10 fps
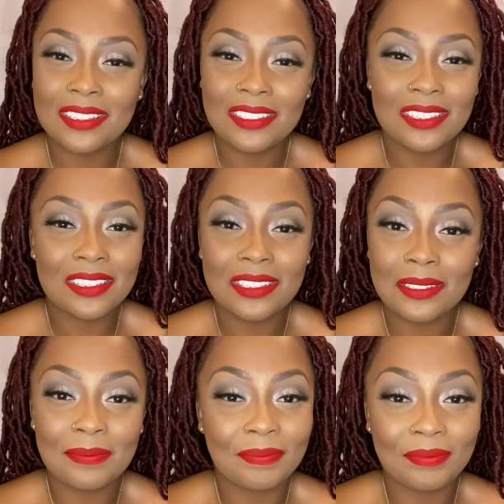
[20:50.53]

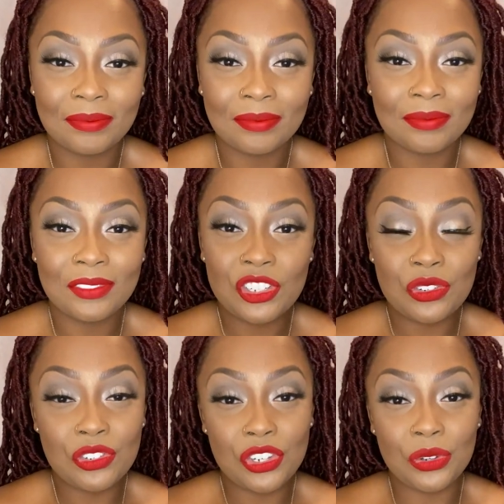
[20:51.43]
just
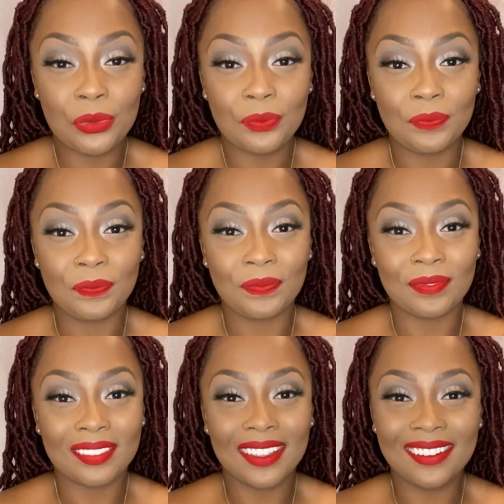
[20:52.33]
choose you.
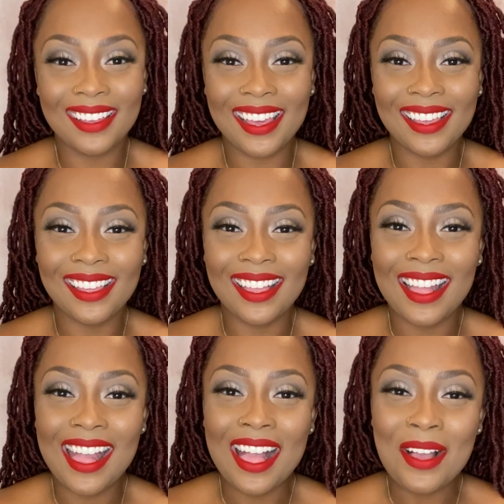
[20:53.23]
Okay?
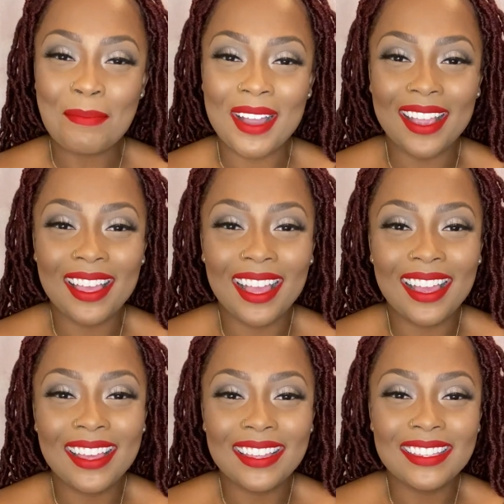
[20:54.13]
Bye, guys.